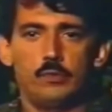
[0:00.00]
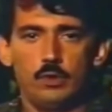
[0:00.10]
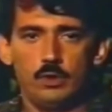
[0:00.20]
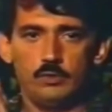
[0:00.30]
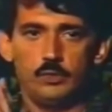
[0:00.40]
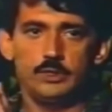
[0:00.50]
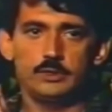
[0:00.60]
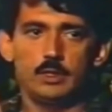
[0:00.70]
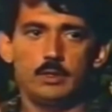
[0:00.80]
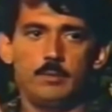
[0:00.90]
4 of
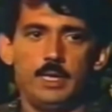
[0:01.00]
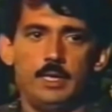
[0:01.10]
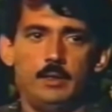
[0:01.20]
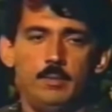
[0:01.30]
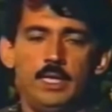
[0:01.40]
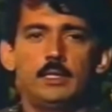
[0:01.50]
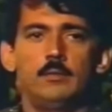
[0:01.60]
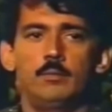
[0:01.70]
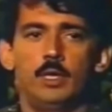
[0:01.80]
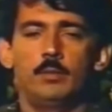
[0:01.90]
which I'm
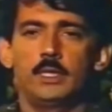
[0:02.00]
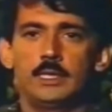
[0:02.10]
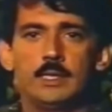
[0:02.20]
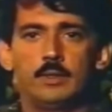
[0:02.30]
making public